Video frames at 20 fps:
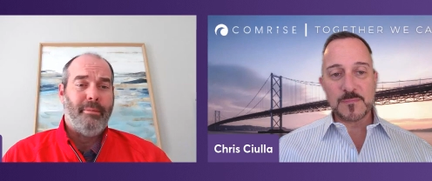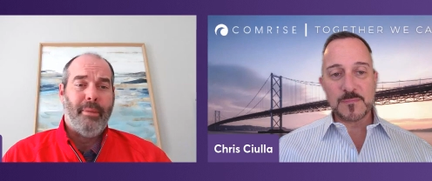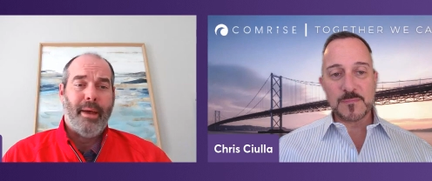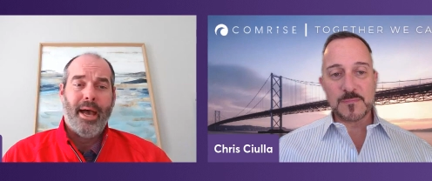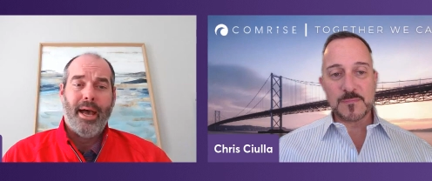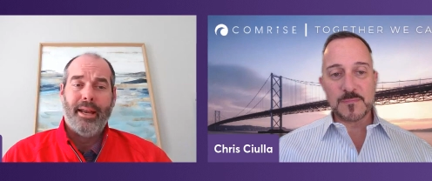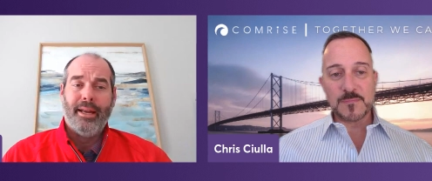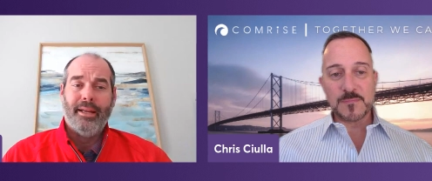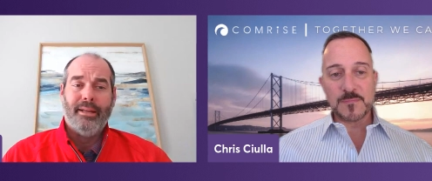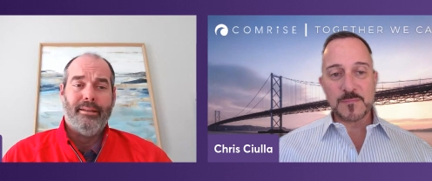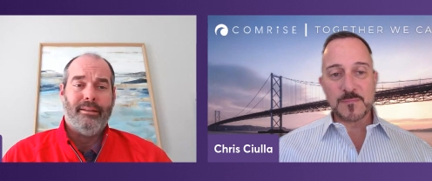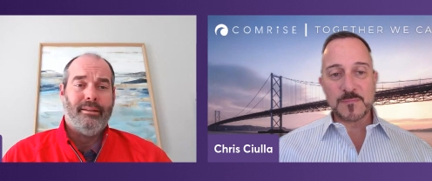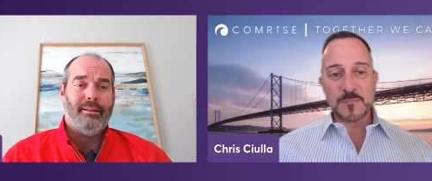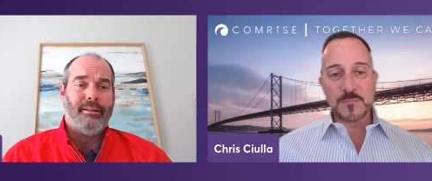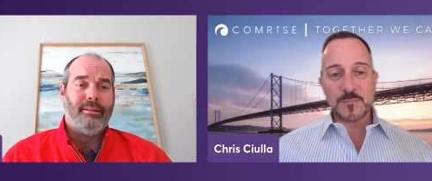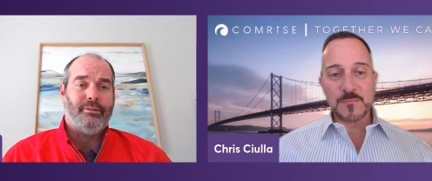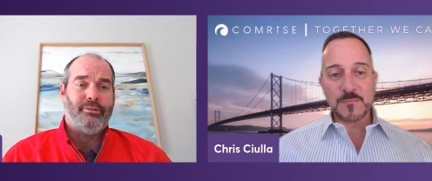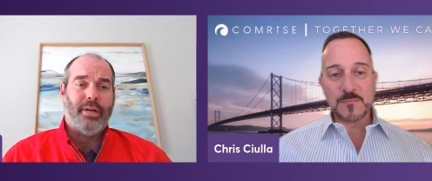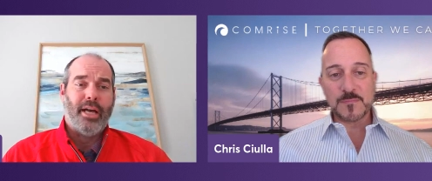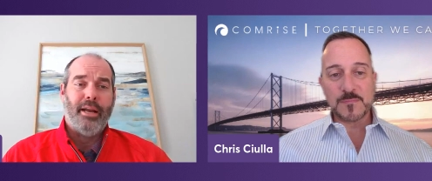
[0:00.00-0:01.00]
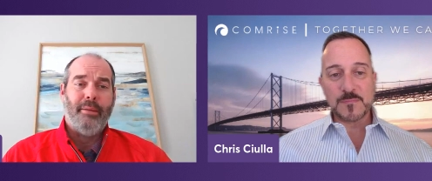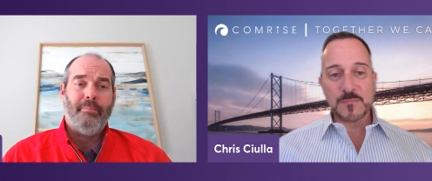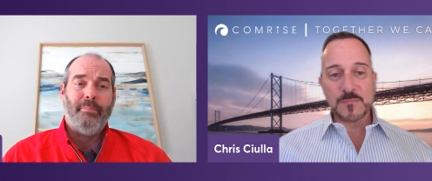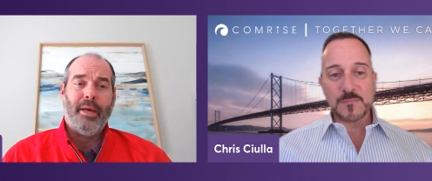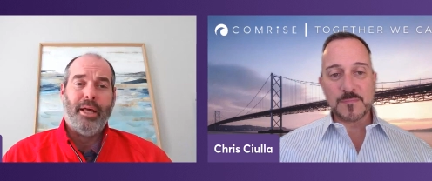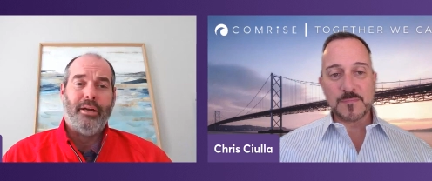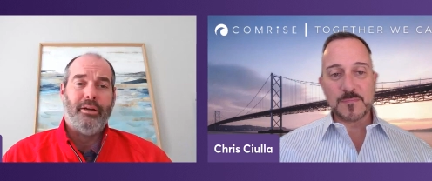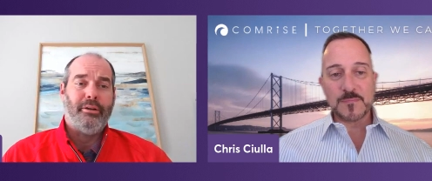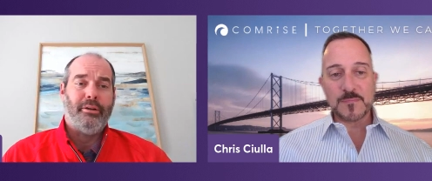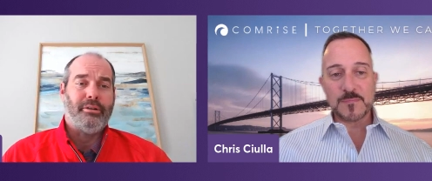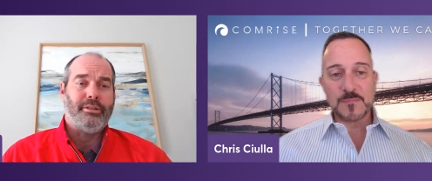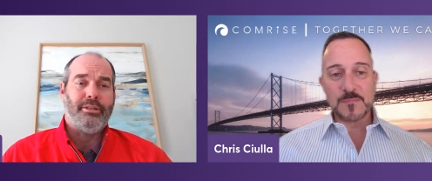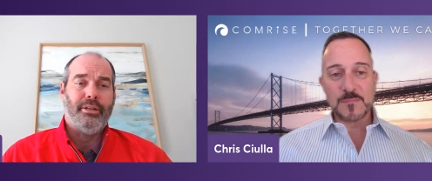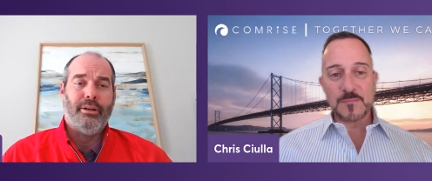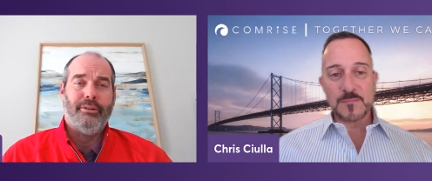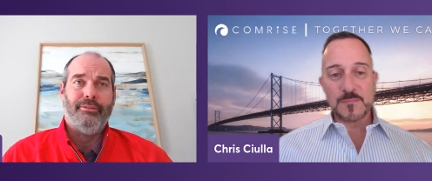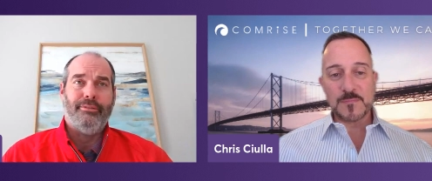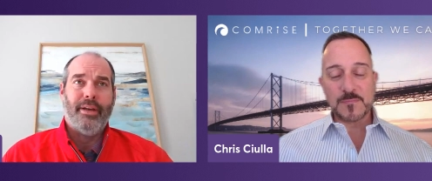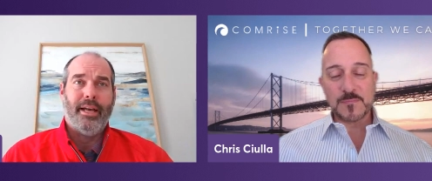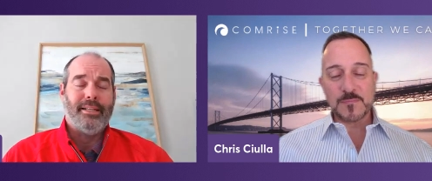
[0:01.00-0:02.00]
Speaker 1: about it, try to better
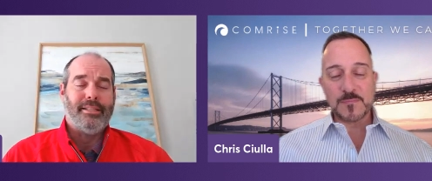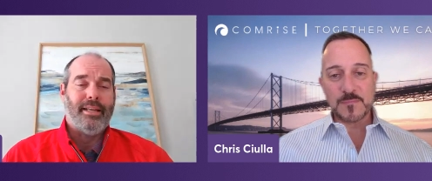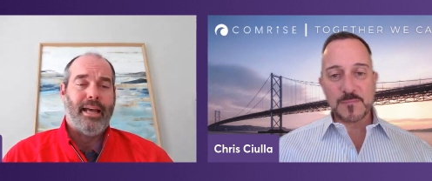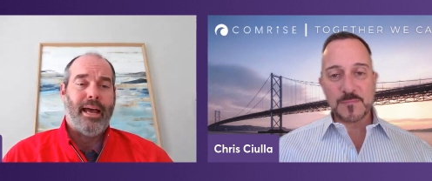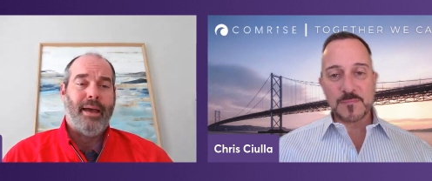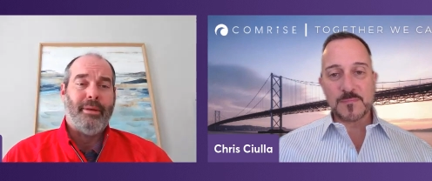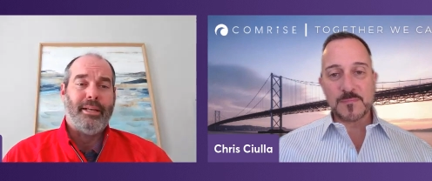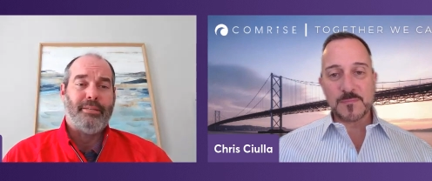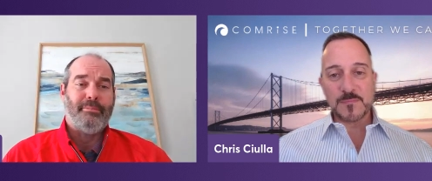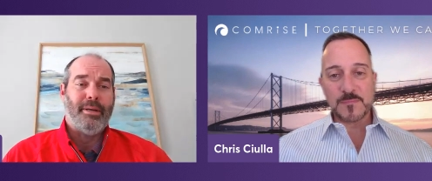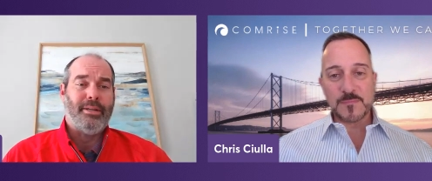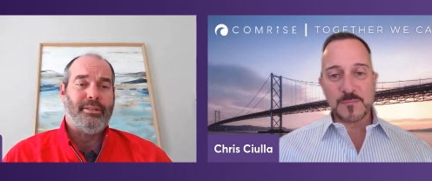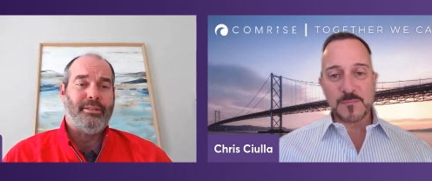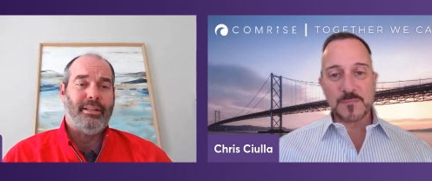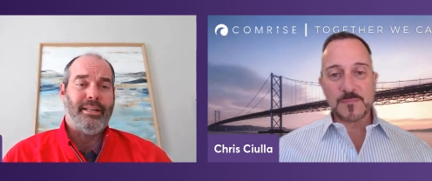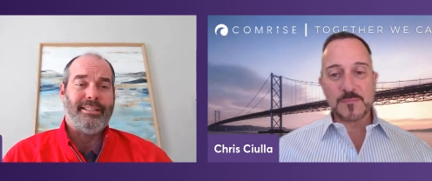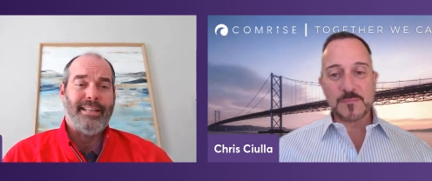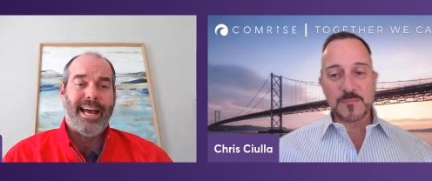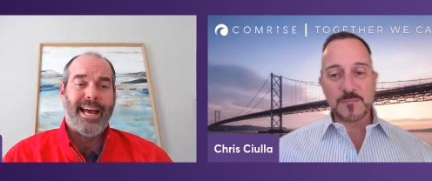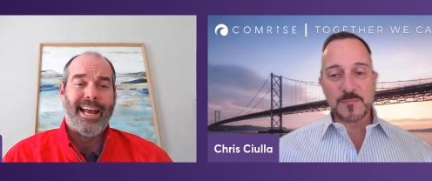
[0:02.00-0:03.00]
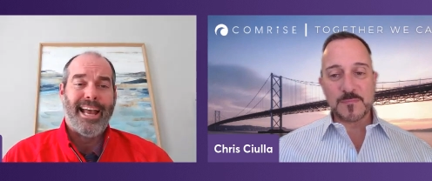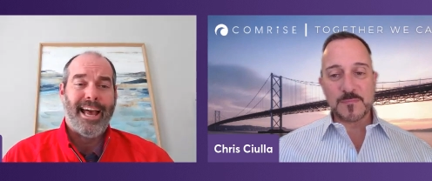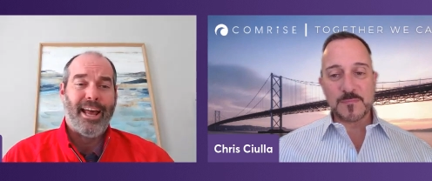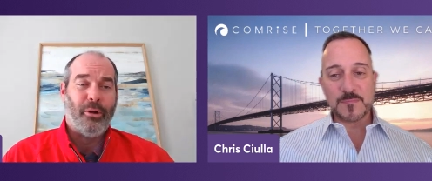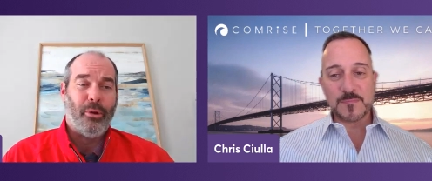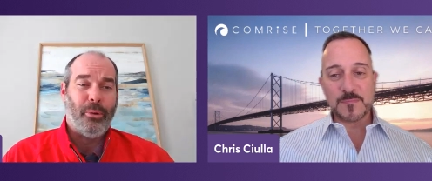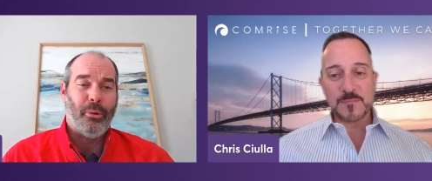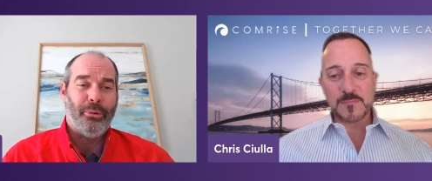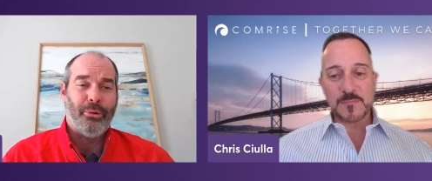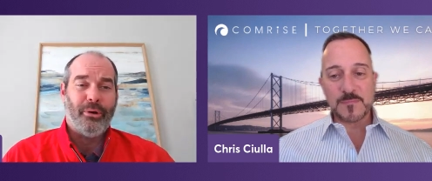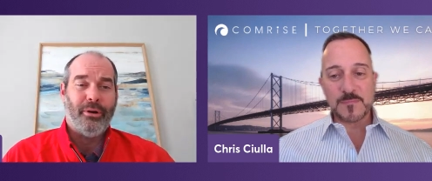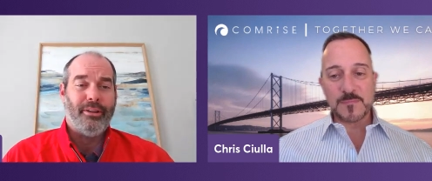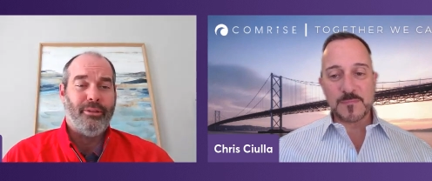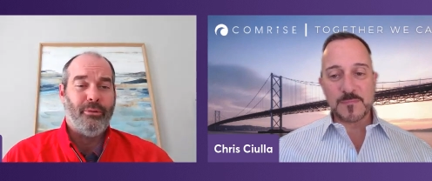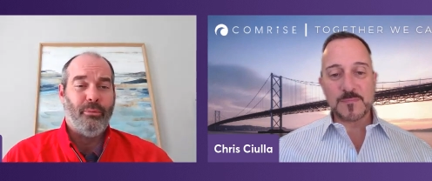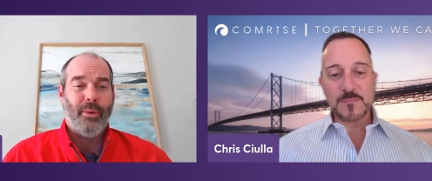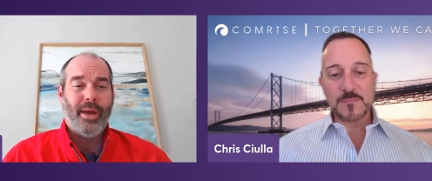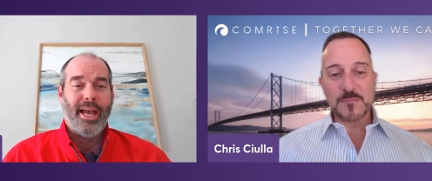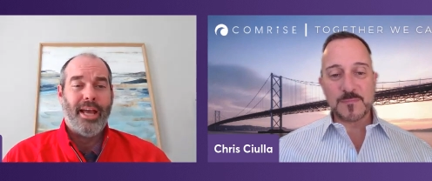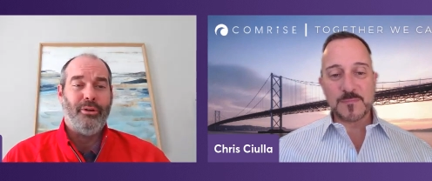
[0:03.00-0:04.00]
yourself as. I mean, especially as I got older,
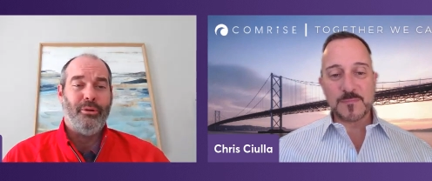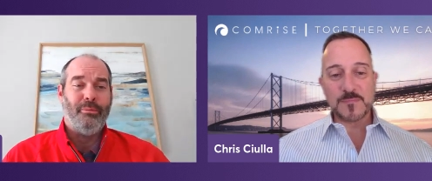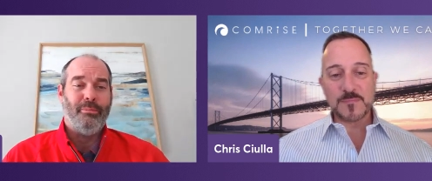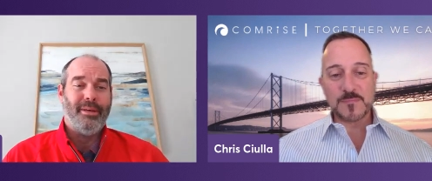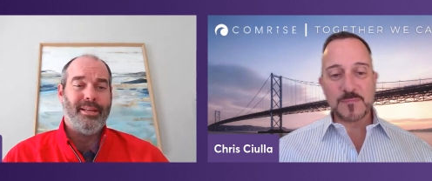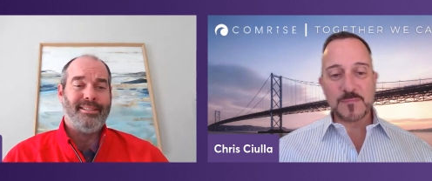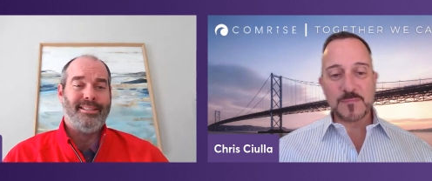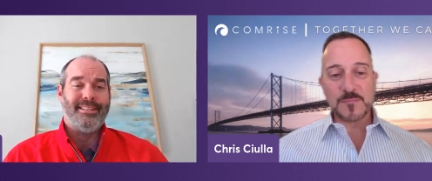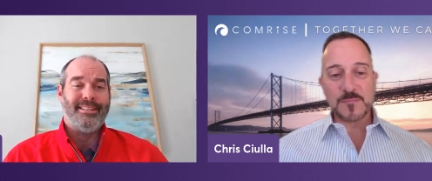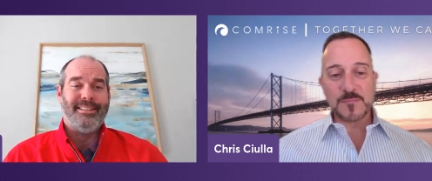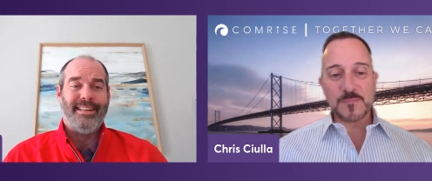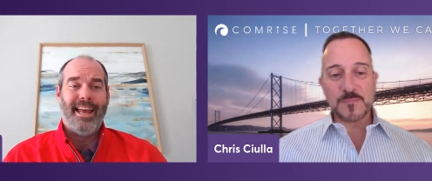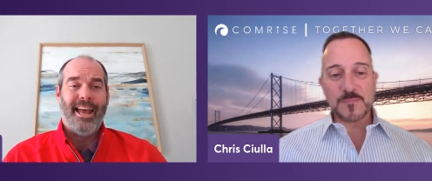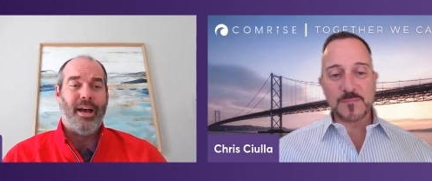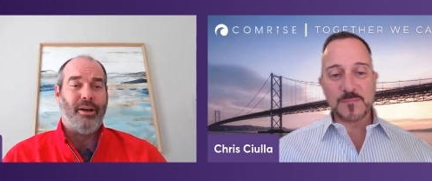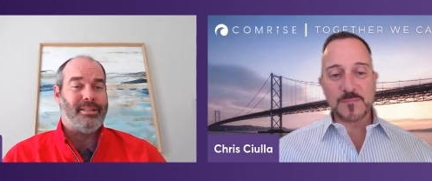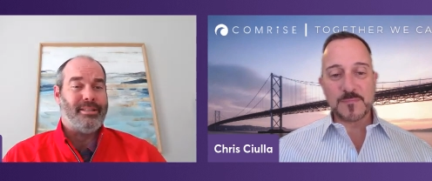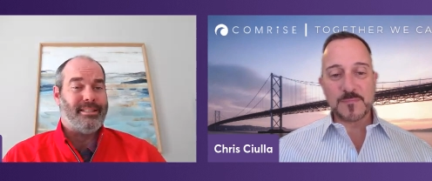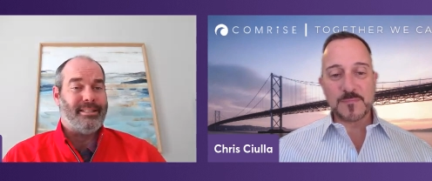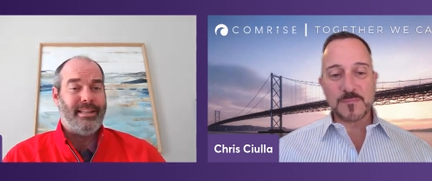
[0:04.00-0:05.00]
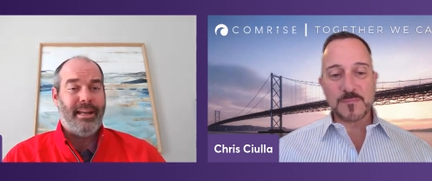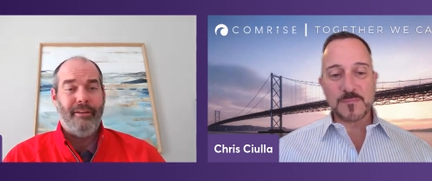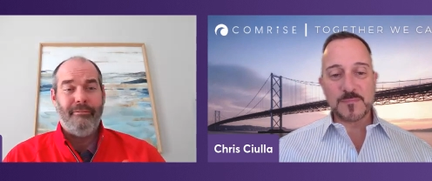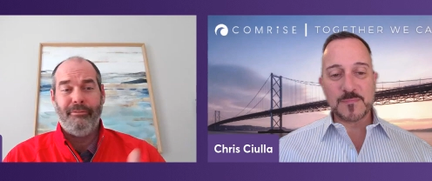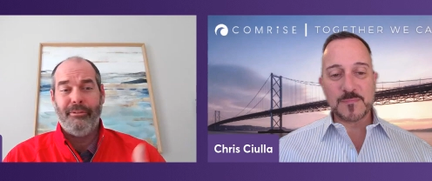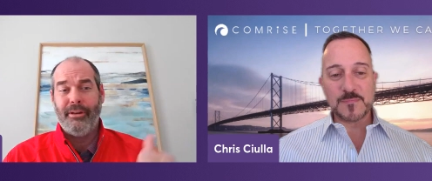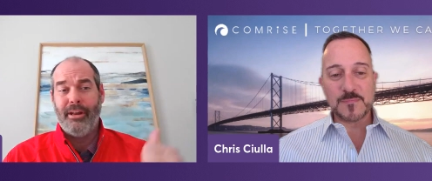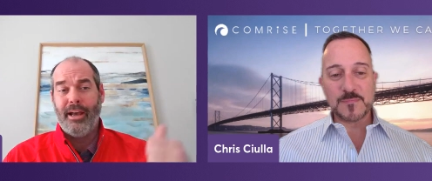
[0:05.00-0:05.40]
the way I do business now is definitely